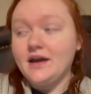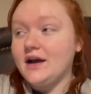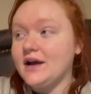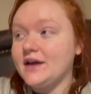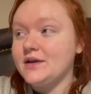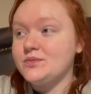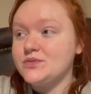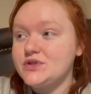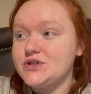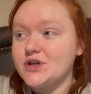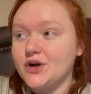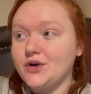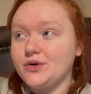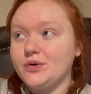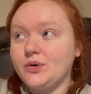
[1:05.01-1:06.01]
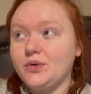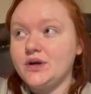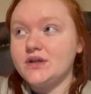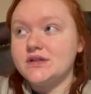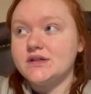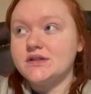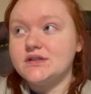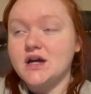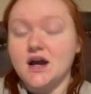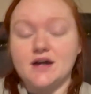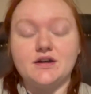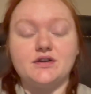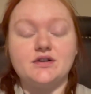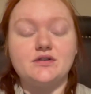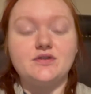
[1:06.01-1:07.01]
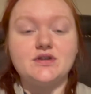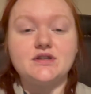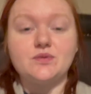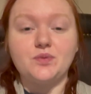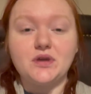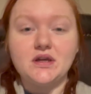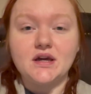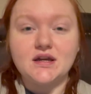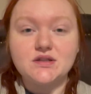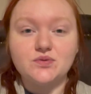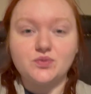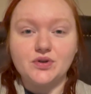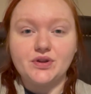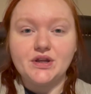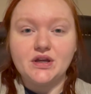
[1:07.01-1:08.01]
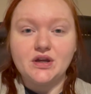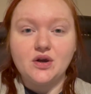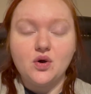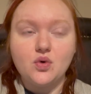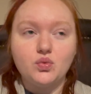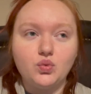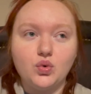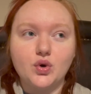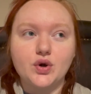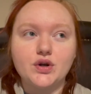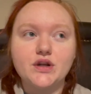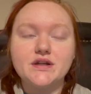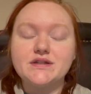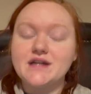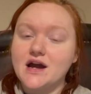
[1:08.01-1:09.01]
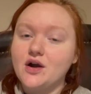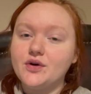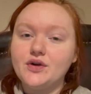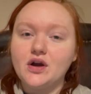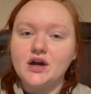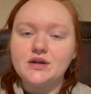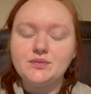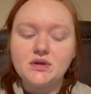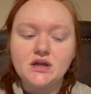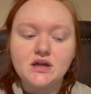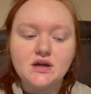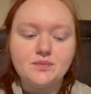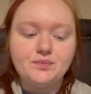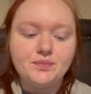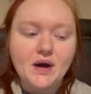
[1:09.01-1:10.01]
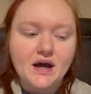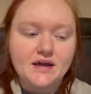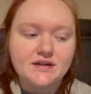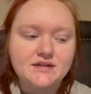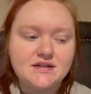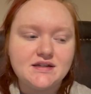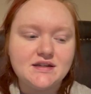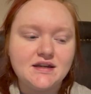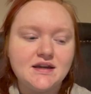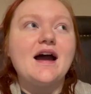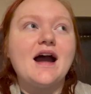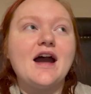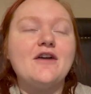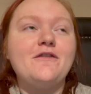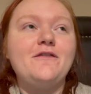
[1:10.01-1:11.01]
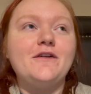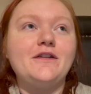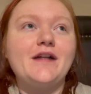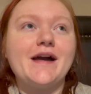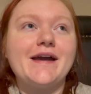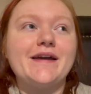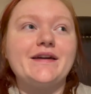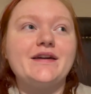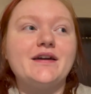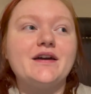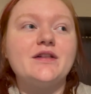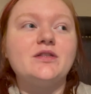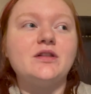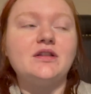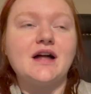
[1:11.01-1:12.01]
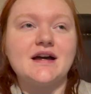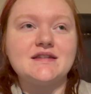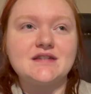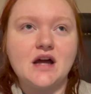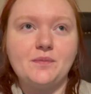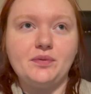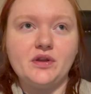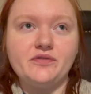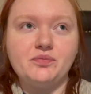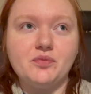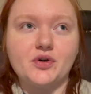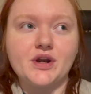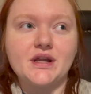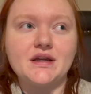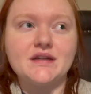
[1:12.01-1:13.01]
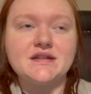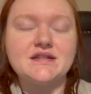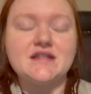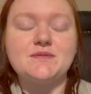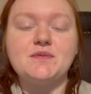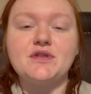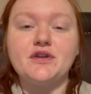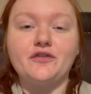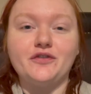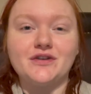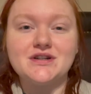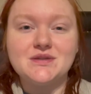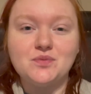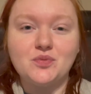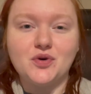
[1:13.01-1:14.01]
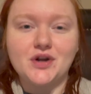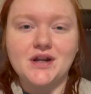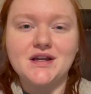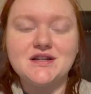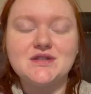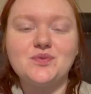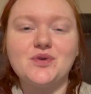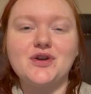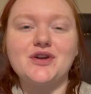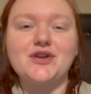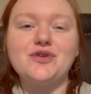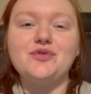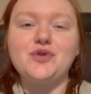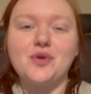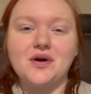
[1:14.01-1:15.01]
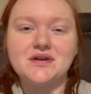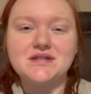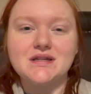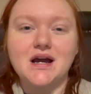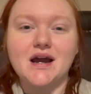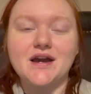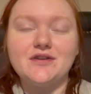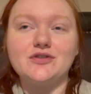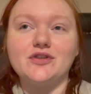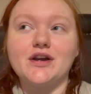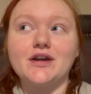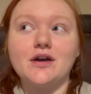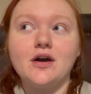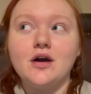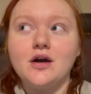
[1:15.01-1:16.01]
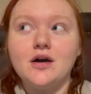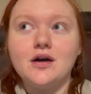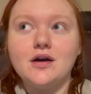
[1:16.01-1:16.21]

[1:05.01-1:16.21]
I am so tired this week has really worn down on me, but I feel like the last couple of mornings has been the first mornings where you go outside and you're like, oh,